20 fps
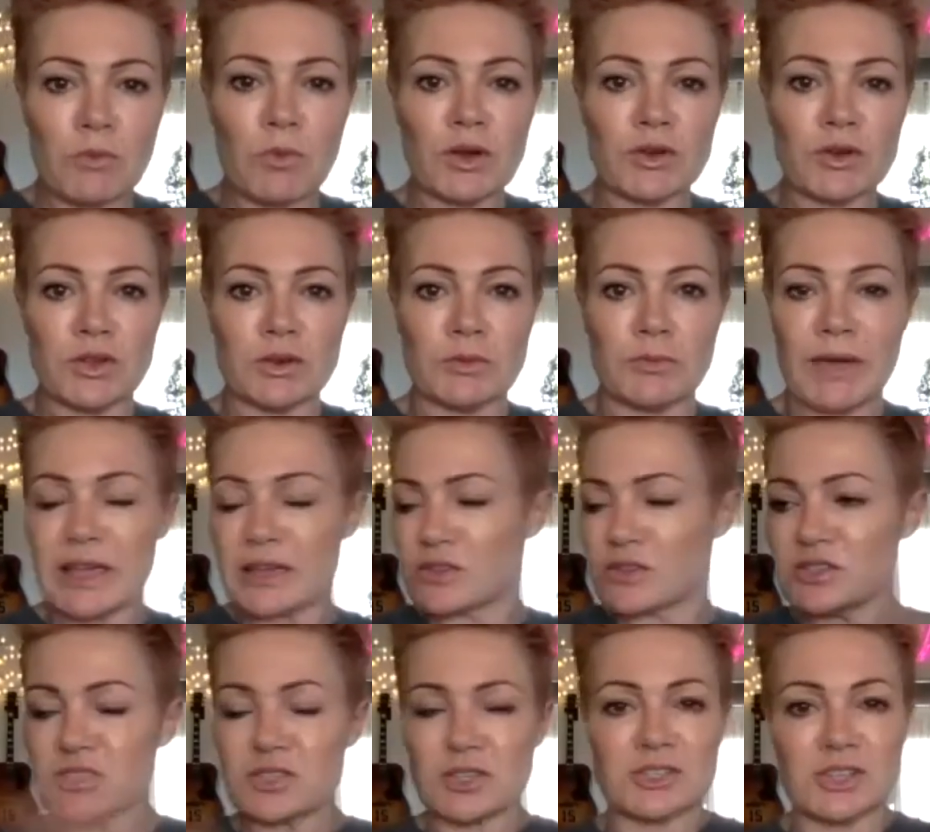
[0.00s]
I want you to
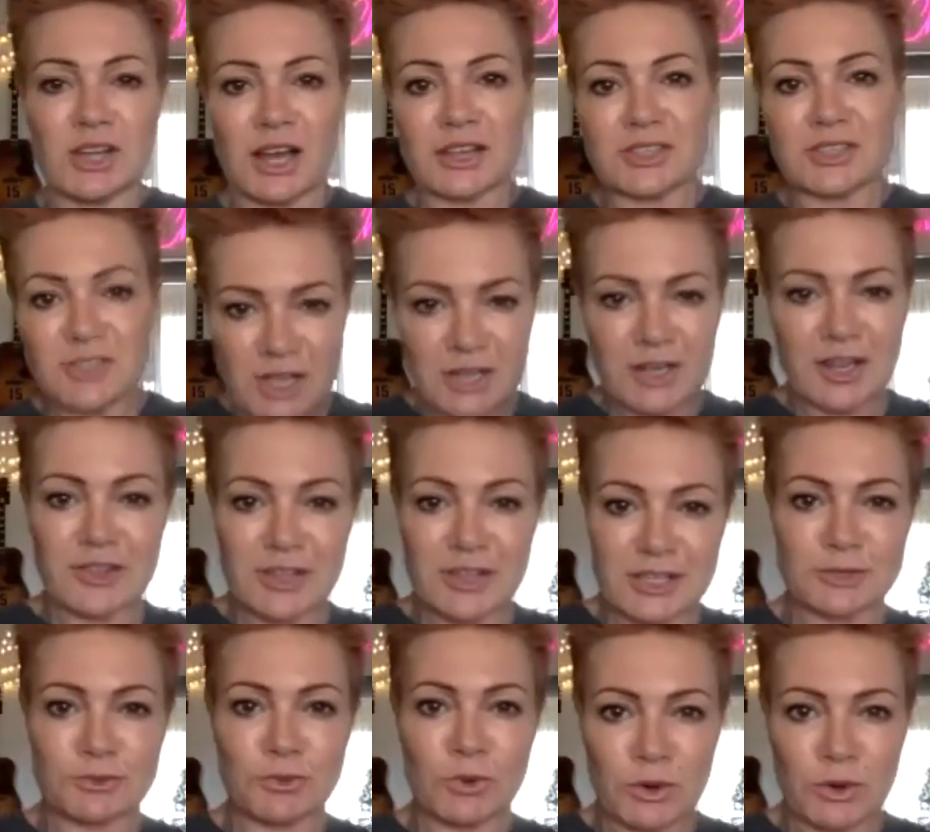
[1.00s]
make this guitar sound like
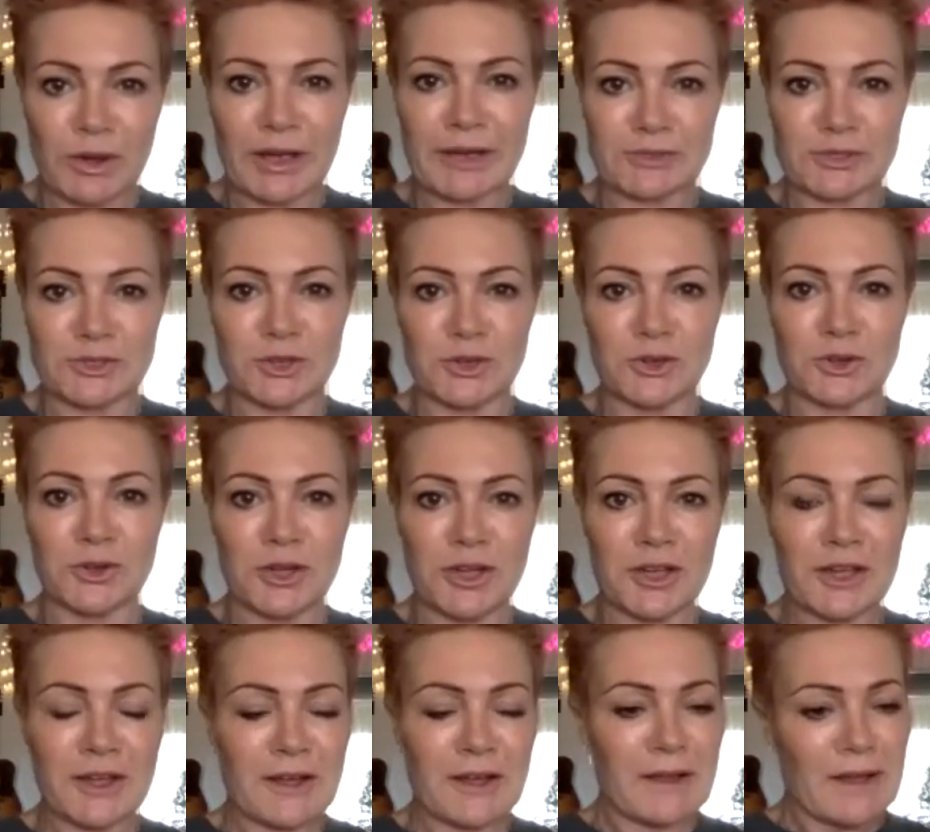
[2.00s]
this. What do I have to do?
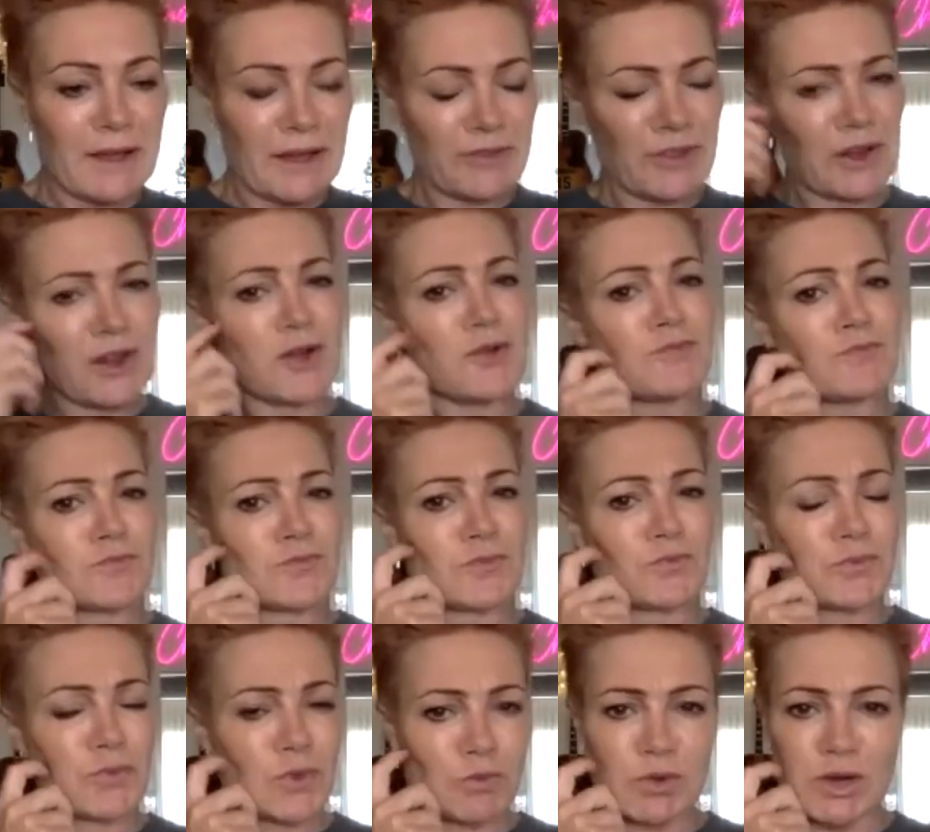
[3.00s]
And they're like,
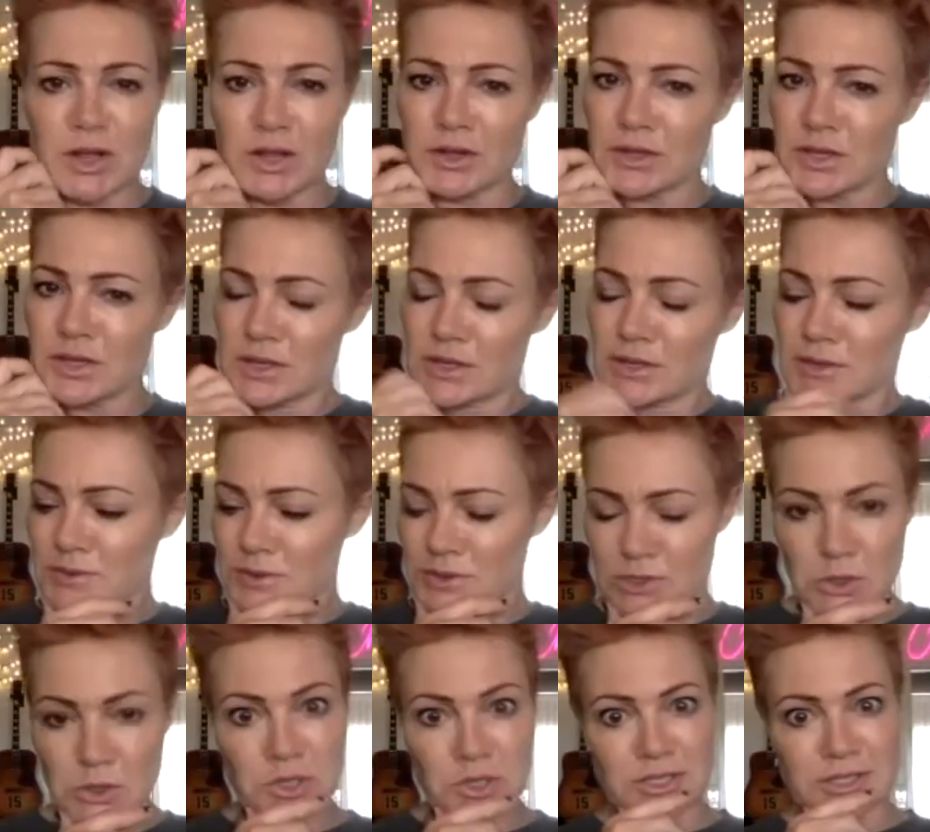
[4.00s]
mm, well,
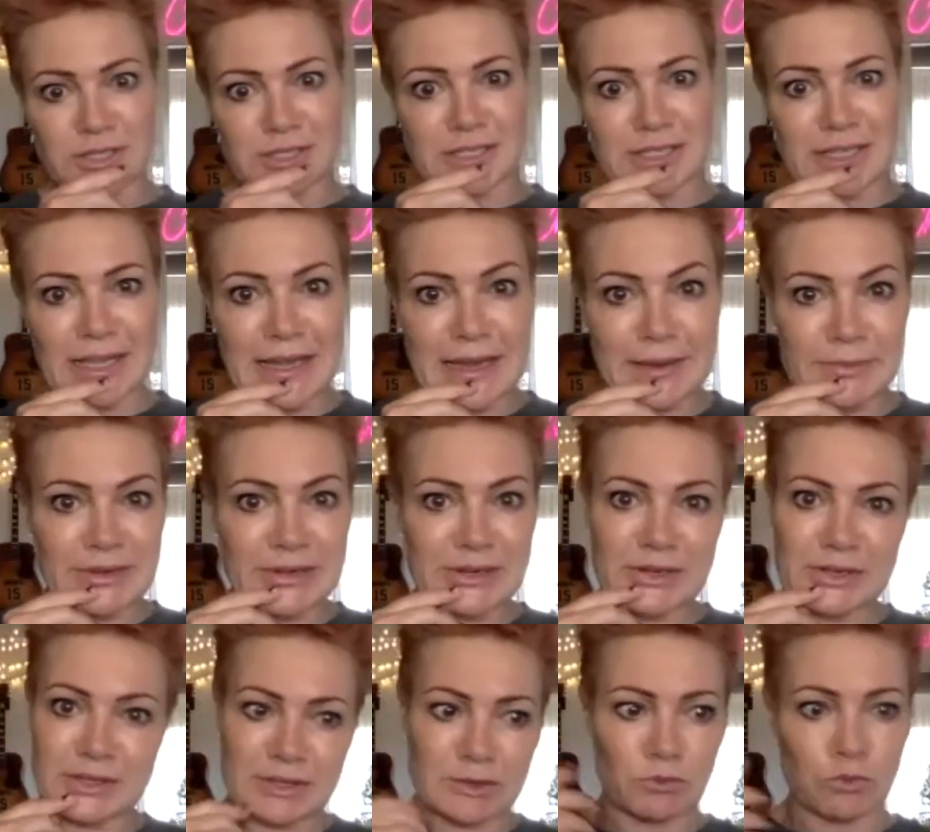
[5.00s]
it looks the same, you
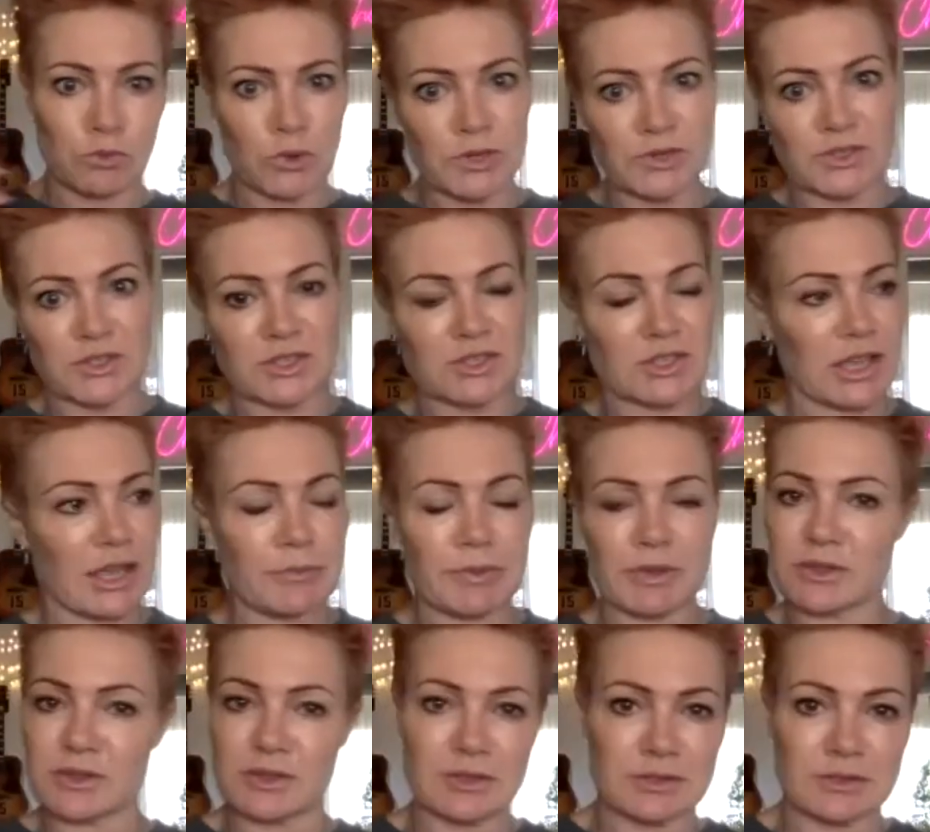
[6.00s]
know, the wood's the same,
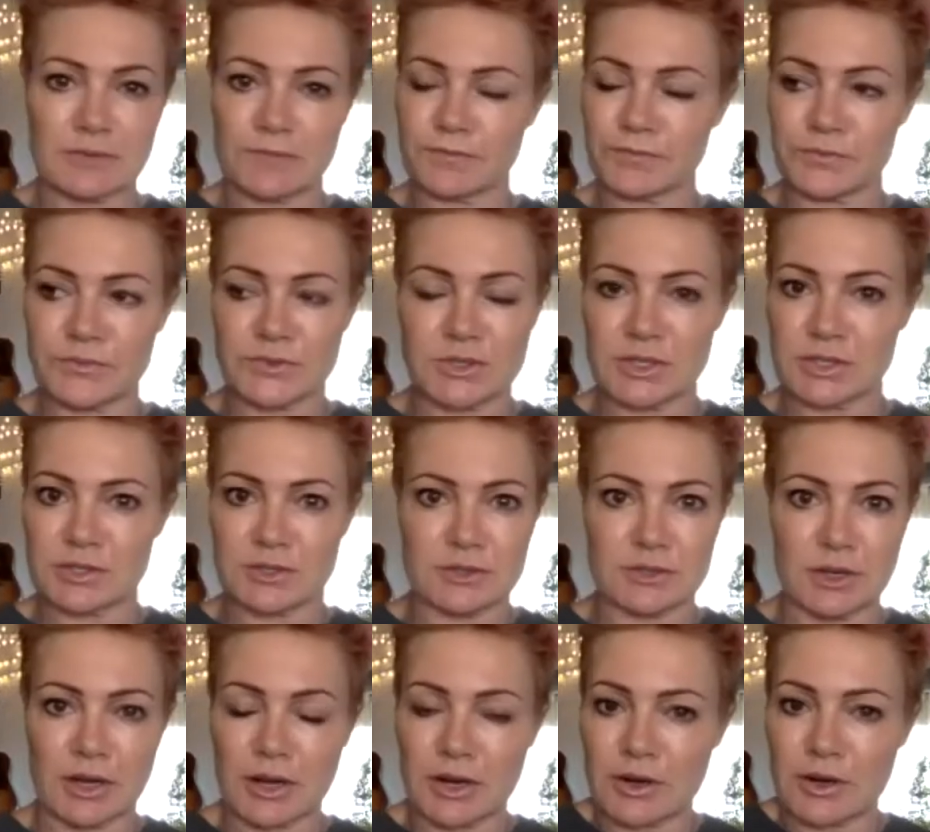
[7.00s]
but just,
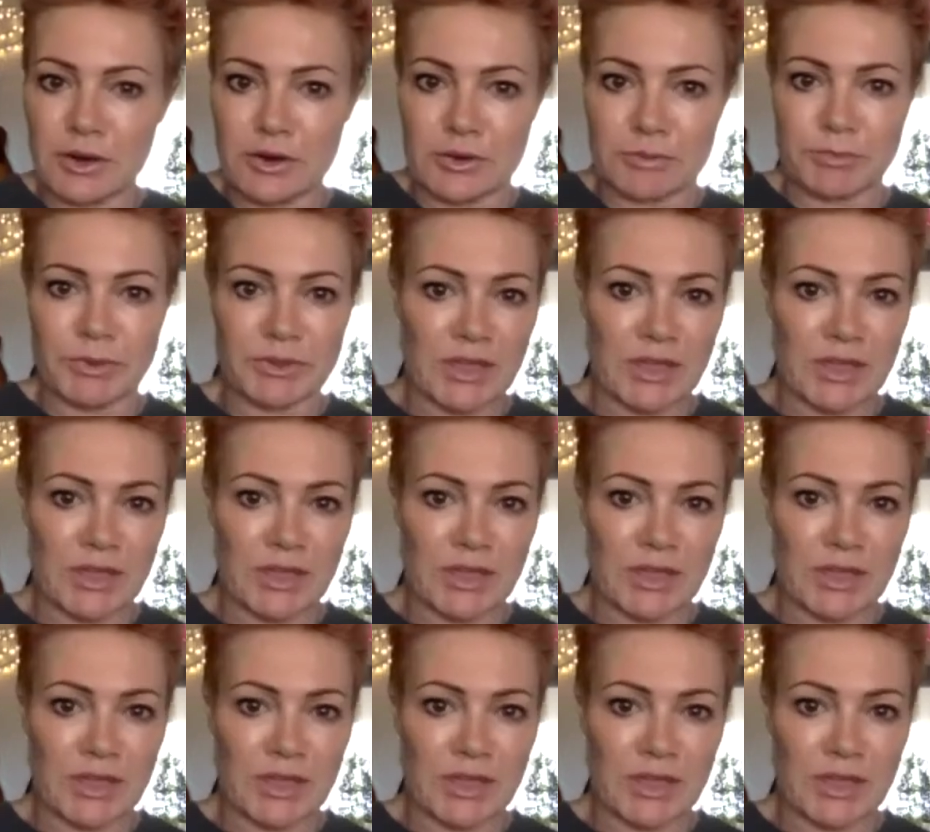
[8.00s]
just, I don't know.